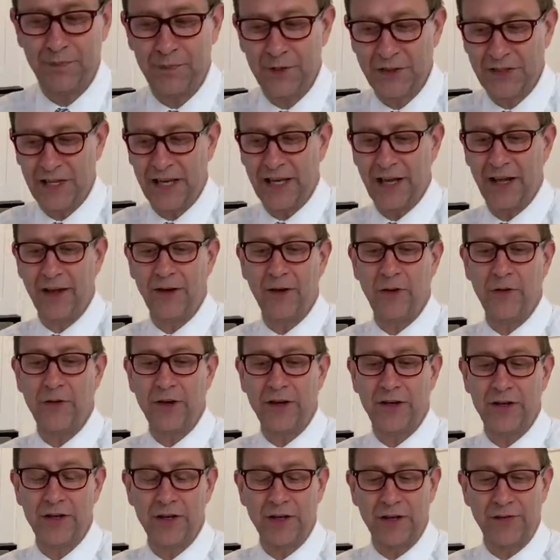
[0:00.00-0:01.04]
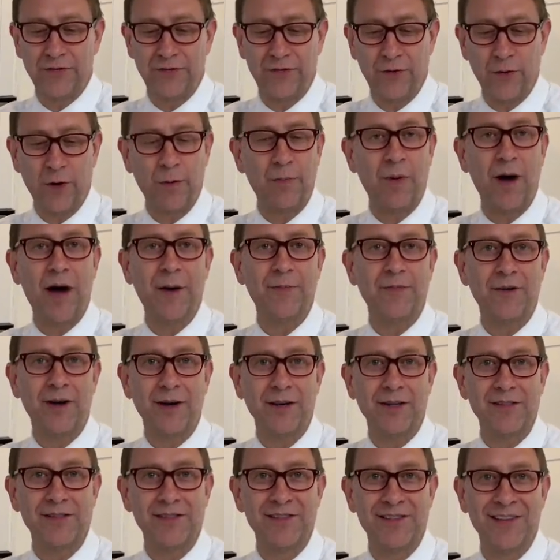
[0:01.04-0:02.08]
Looks like I could only cook four
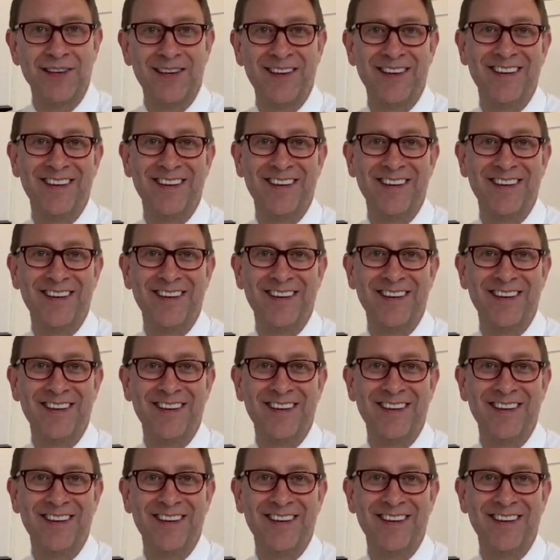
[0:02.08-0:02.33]
Pop-Tarts.